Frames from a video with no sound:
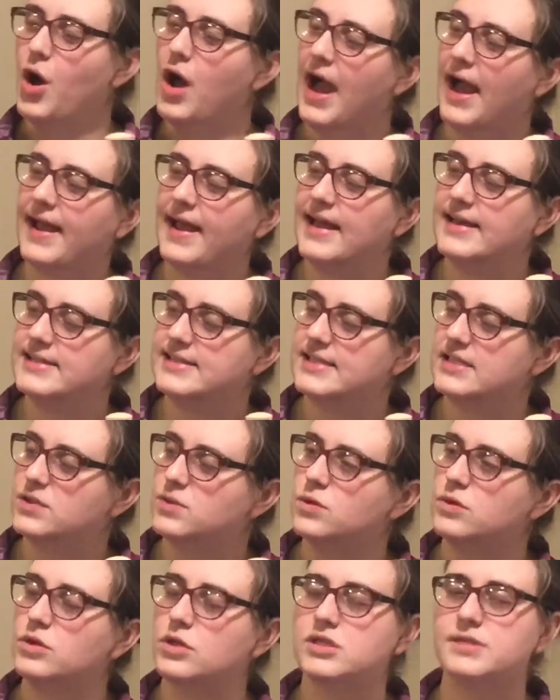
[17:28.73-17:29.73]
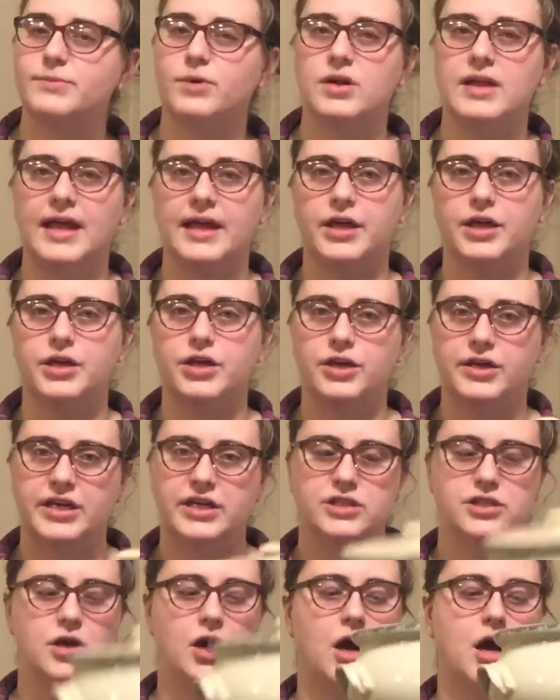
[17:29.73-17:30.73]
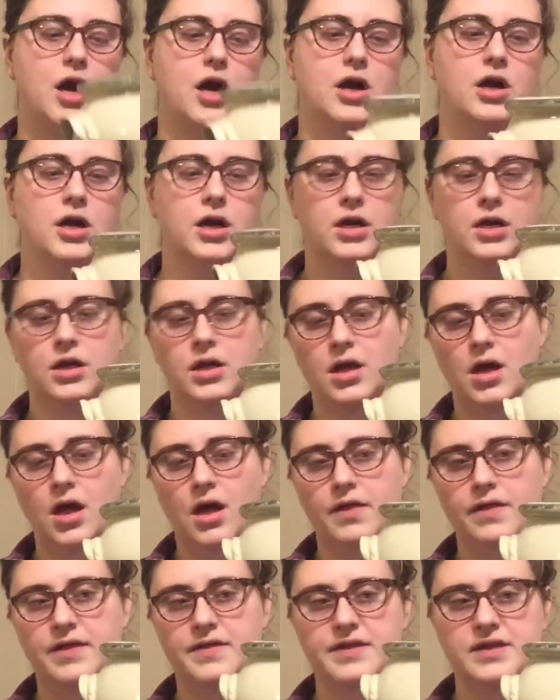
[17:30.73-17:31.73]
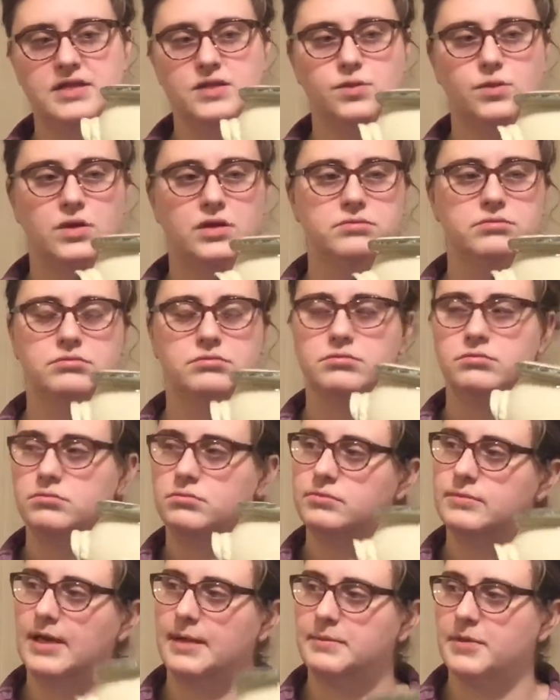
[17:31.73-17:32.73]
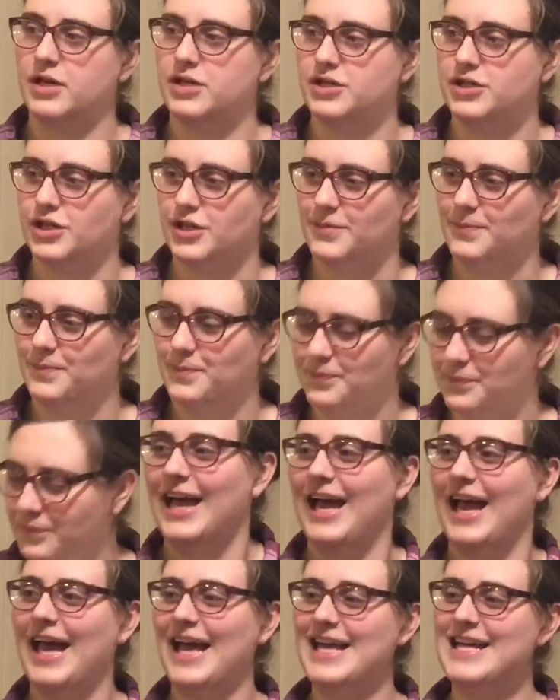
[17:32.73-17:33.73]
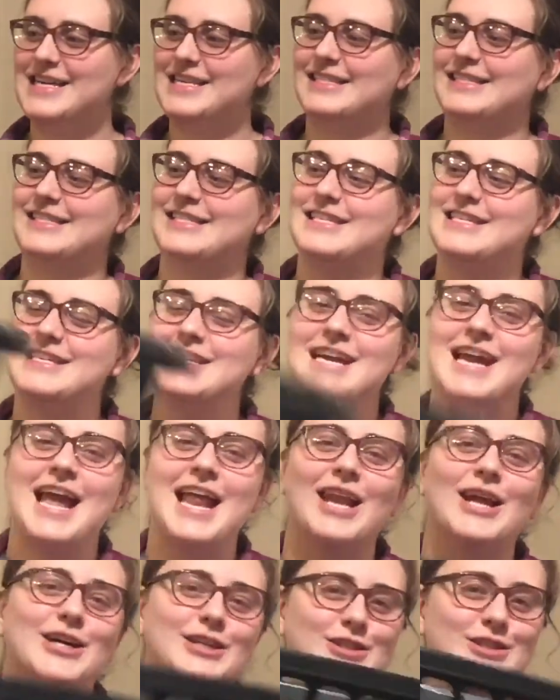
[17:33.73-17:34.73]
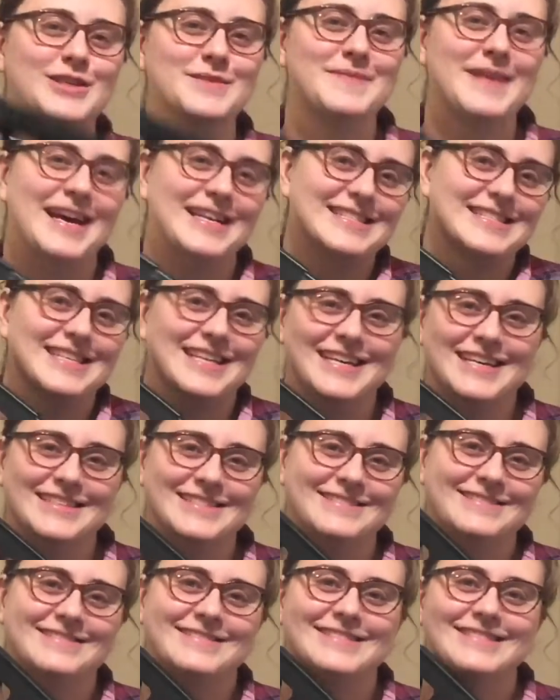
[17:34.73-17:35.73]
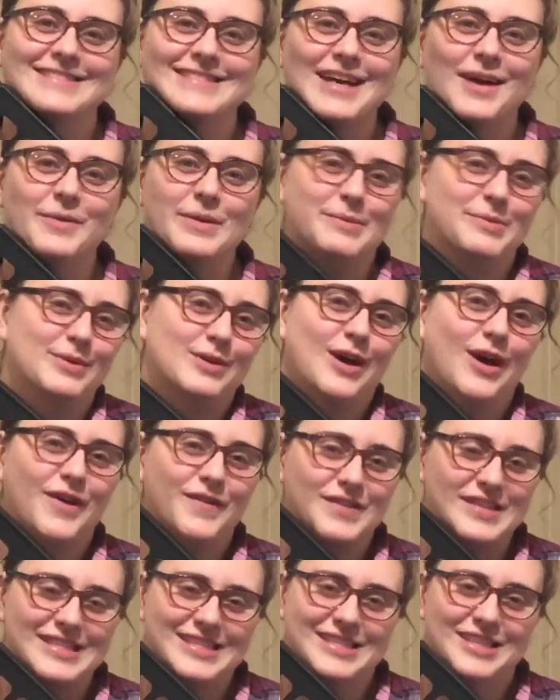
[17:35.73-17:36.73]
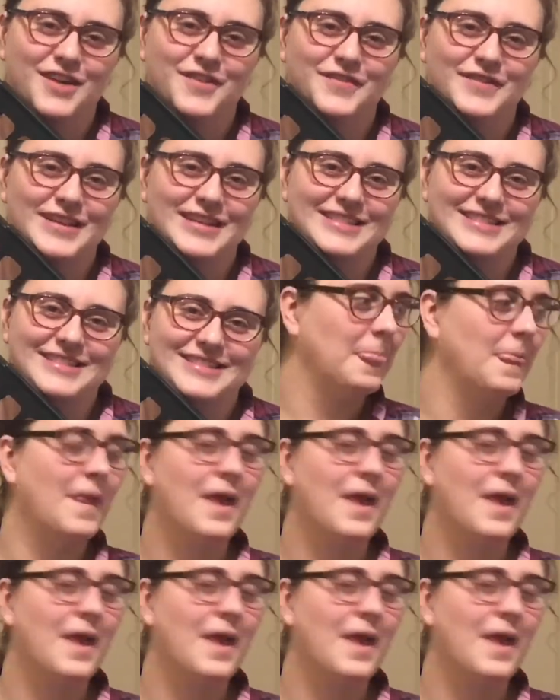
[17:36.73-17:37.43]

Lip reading: I guess this one looks more like a cookie jar than this one. I'm not sure. And a laundry basket that we put all of this stuff in.